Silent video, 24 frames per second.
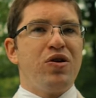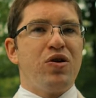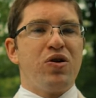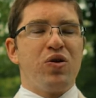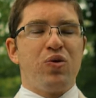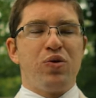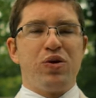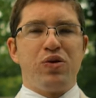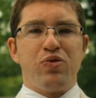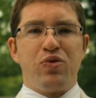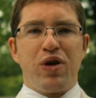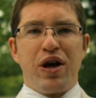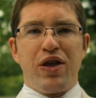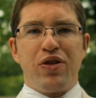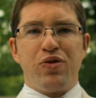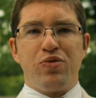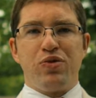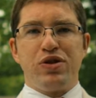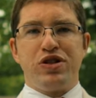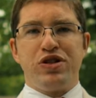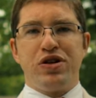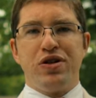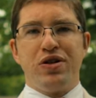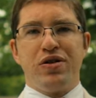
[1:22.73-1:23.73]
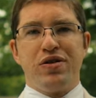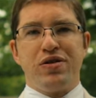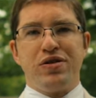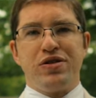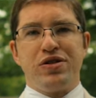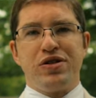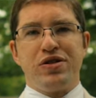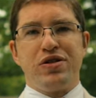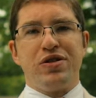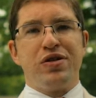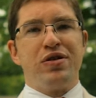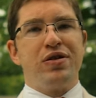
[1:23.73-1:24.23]
or would rather
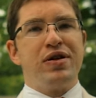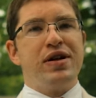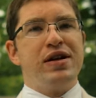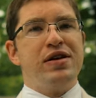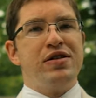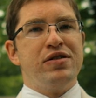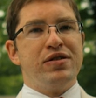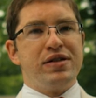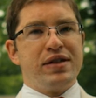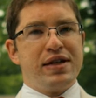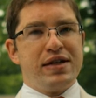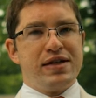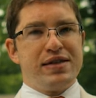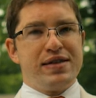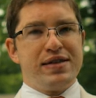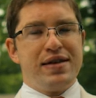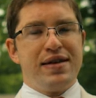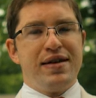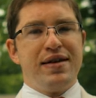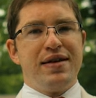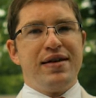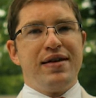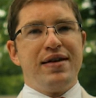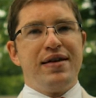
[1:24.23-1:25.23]
return to her illness.